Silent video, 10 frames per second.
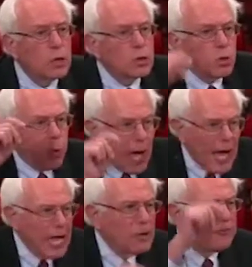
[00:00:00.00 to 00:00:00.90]

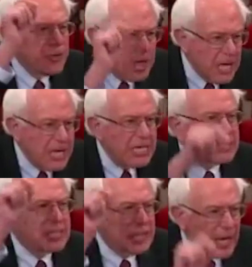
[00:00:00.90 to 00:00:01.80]
12
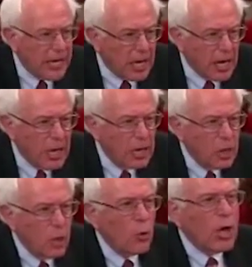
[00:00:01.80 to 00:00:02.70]
years later,
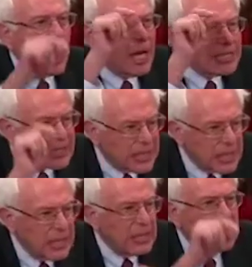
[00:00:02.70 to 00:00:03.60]
we are
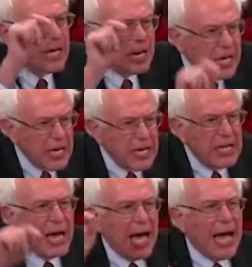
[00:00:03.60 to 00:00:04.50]
still
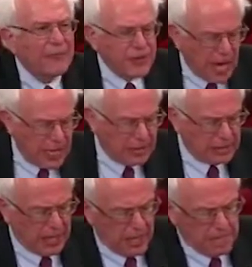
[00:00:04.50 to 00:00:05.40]
in
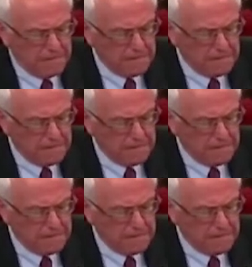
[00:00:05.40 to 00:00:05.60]
Afghanistan.